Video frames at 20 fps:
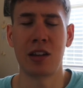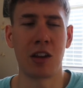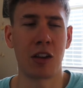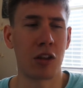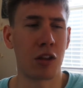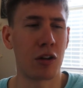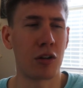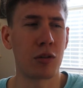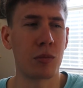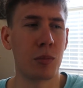in the
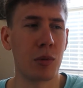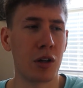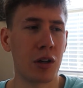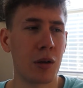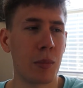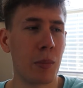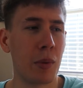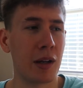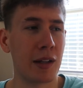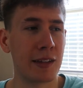third
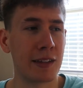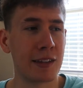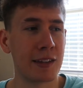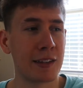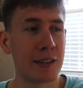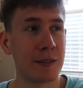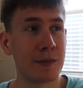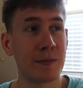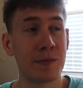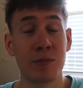book,
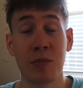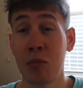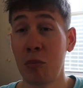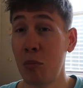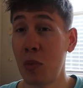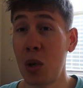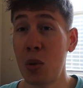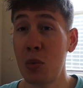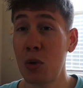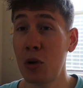but
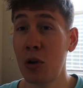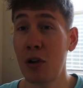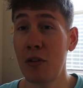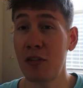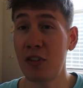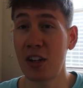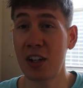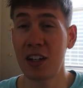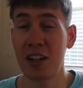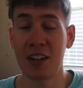maybe I'll
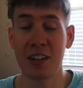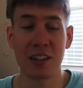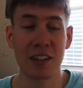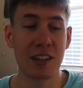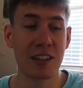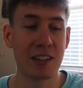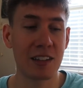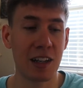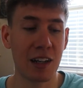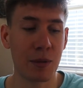find out
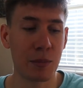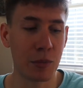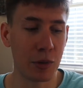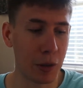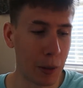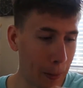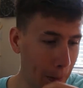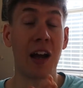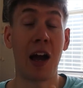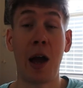in the second
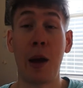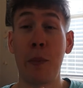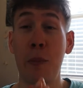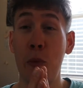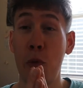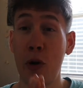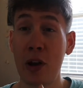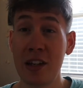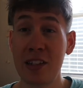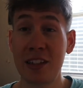book.
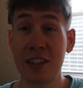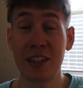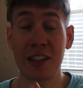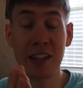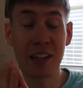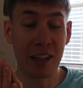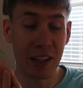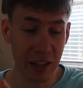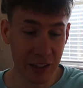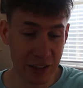I'm racing
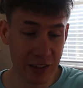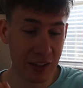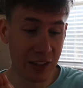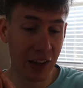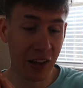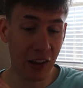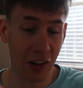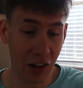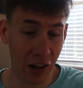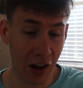against
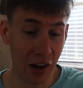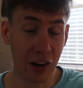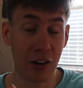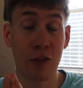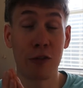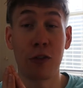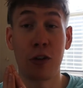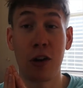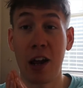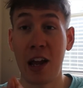the clock
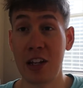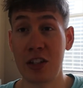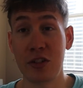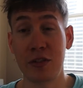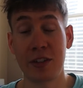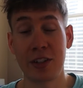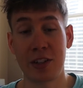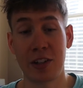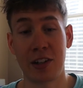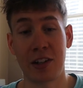for Edge
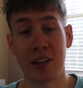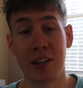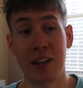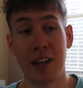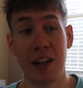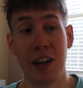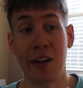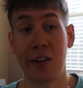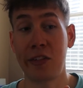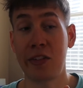of
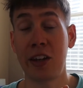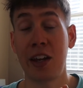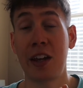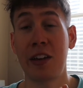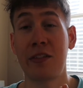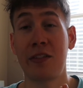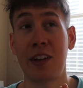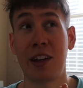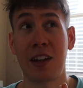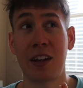Eternity. I only
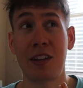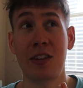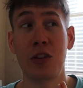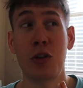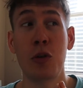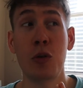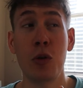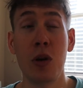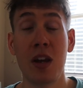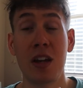have like
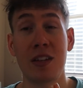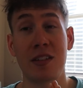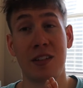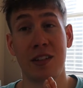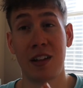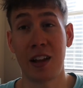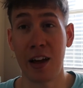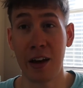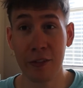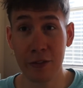2 days
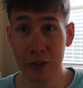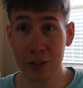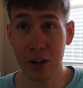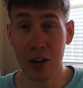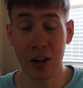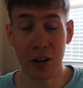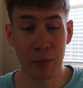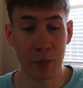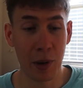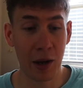left
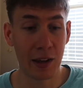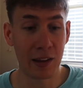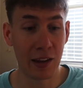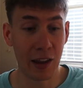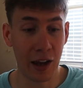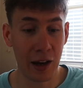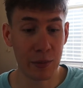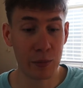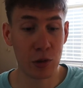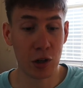on my
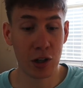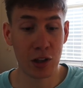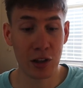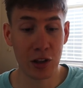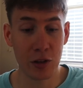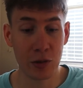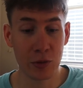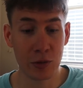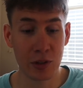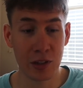library
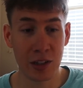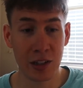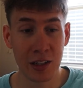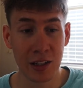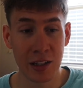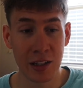loan,